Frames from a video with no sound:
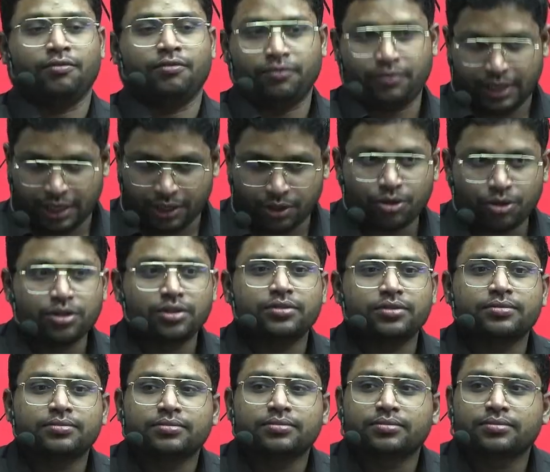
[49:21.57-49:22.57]
Very good.
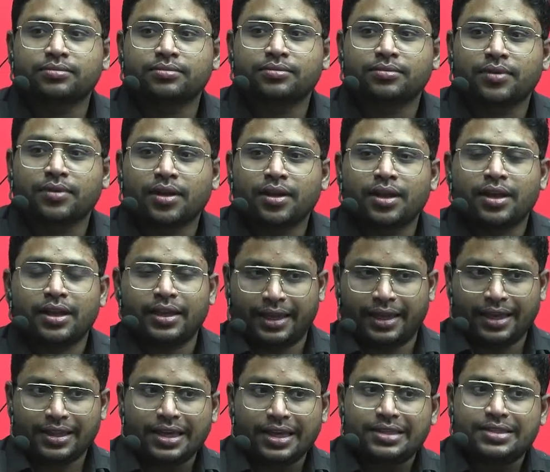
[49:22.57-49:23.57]

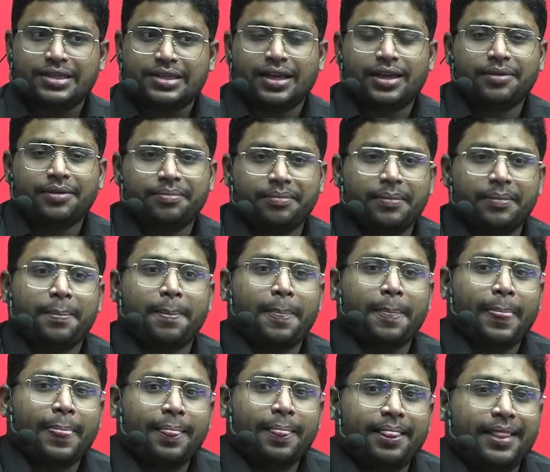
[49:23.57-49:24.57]
Can I say,
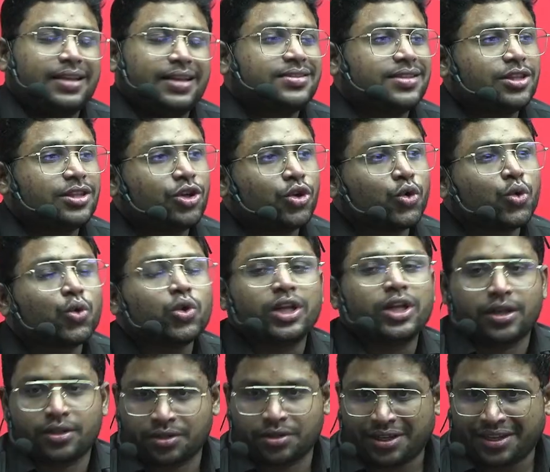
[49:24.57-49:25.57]
let's say the ruler,
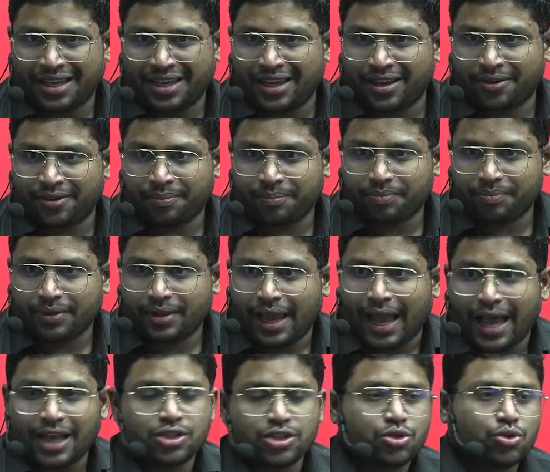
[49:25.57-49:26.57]
the king,
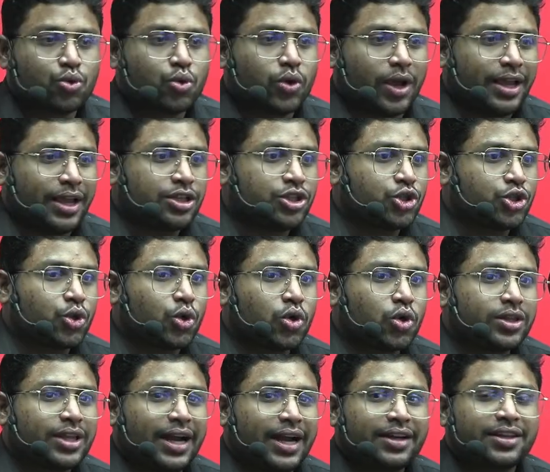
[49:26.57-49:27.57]
has to ensure
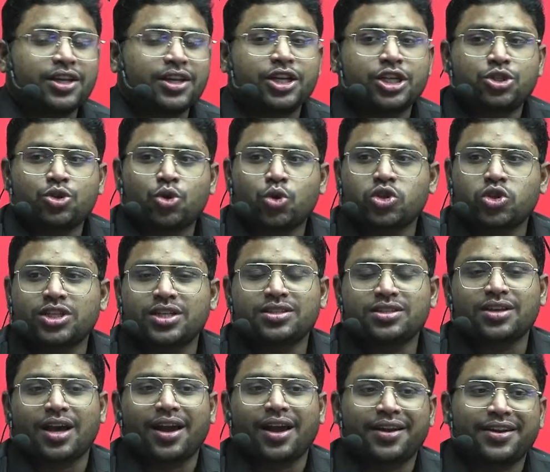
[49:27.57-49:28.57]
that the resources
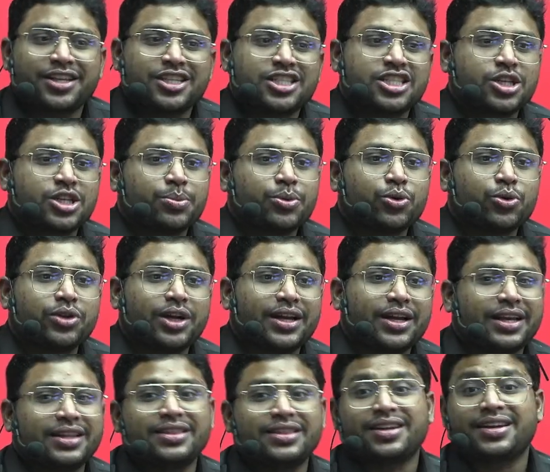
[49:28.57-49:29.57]
are distributed
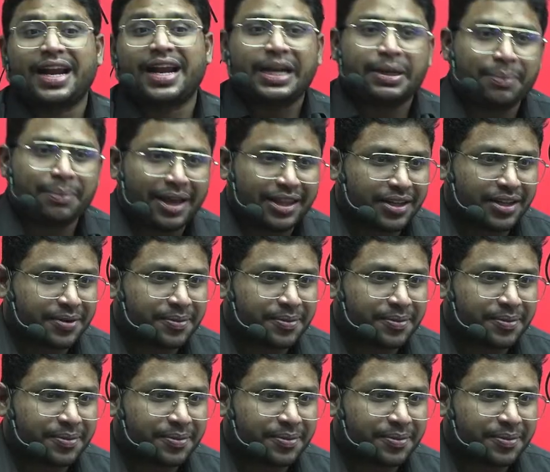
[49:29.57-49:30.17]
in the right manner.